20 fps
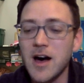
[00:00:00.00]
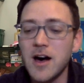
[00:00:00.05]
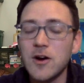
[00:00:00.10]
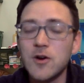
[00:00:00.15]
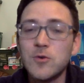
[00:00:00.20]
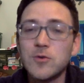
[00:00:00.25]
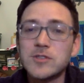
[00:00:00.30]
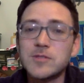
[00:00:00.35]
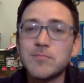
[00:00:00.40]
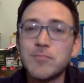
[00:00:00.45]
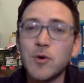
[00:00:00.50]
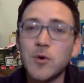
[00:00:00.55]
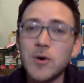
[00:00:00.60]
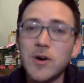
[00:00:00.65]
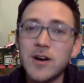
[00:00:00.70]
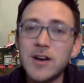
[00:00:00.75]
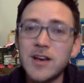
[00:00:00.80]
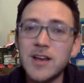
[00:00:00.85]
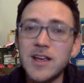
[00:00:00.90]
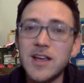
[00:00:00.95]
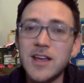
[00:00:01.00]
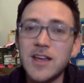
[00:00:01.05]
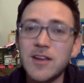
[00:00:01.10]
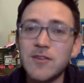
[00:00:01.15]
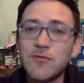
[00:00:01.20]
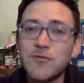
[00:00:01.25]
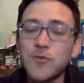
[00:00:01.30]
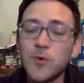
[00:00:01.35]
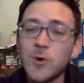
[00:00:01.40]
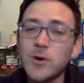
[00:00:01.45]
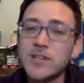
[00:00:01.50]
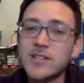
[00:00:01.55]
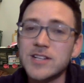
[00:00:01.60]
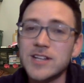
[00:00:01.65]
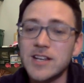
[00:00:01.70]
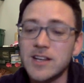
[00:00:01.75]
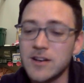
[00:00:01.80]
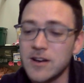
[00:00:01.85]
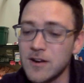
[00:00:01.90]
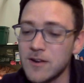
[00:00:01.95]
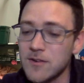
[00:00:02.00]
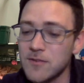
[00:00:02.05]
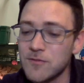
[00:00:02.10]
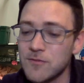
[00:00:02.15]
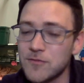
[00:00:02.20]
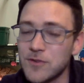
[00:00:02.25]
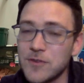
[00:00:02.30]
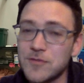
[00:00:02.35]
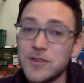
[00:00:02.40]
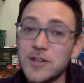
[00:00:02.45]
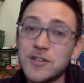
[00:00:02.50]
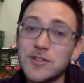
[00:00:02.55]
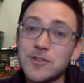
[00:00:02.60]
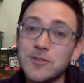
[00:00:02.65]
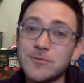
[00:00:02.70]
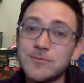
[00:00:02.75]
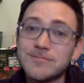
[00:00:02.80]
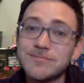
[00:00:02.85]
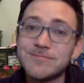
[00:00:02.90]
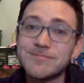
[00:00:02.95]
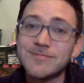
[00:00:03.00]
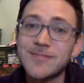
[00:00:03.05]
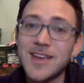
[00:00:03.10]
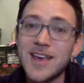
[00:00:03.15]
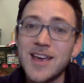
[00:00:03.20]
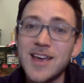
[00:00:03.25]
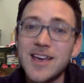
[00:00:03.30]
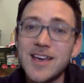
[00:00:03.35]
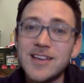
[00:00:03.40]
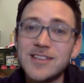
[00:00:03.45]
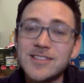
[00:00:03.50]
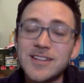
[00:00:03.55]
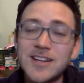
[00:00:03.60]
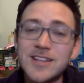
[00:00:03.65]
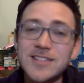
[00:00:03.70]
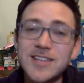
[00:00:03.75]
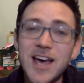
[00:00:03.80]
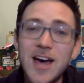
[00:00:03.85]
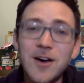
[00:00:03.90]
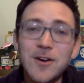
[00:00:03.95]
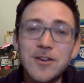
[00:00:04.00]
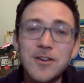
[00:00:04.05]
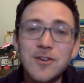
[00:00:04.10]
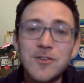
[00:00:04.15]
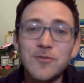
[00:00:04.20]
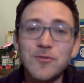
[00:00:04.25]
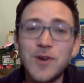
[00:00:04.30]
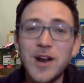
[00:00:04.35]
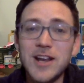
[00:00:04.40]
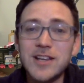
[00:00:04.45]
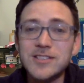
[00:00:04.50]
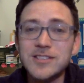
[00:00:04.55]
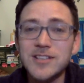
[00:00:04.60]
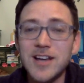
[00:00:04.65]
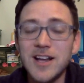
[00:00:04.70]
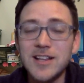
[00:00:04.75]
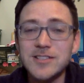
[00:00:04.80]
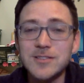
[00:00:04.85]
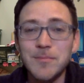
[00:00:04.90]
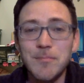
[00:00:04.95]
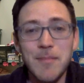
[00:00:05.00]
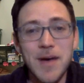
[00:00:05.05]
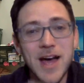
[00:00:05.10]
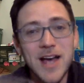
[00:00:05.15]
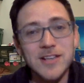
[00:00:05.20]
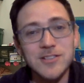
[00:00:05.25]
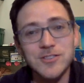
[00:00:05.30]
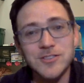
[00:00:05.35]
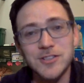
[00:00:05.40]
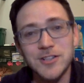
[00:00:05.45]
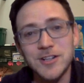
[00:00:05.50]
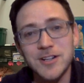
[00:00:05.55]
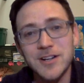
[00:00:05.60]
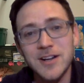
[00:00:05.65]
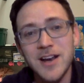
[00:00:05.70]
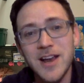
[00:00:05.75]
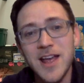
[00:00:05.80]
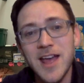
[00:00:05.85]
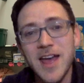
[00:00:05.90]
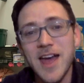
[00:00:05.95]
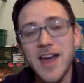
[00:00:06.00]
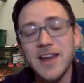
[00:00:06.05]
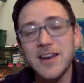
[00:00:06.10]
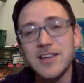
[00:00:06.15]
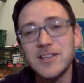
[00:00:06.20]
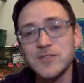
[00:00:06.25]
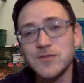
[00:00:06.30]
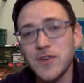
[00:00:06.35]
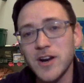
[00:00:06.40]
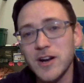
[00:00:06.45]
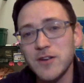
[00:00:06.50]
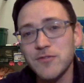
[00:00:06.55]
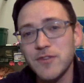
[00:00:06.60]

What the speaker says: who was born in 1452. He's an Italian Renaissance master, and he's very